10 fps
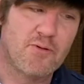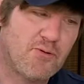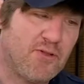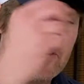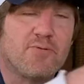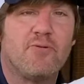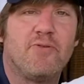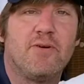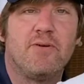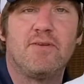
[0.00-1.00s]
This will
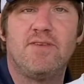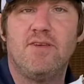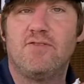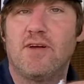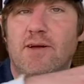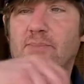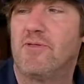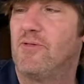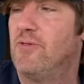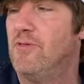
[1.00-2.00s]
fit on a TJ, but
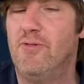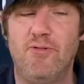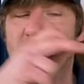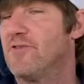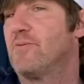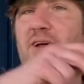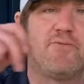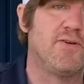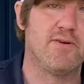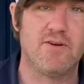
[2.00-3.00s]
this will not
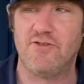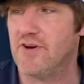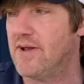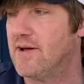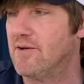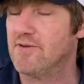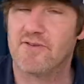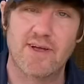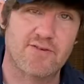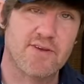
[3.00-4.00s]
fit on a JL. This is
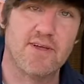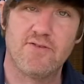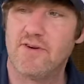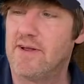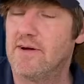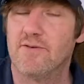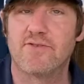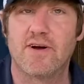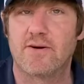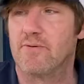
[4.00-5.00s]
actually a JL
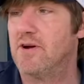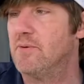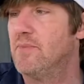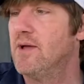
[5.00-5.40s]
stock rim.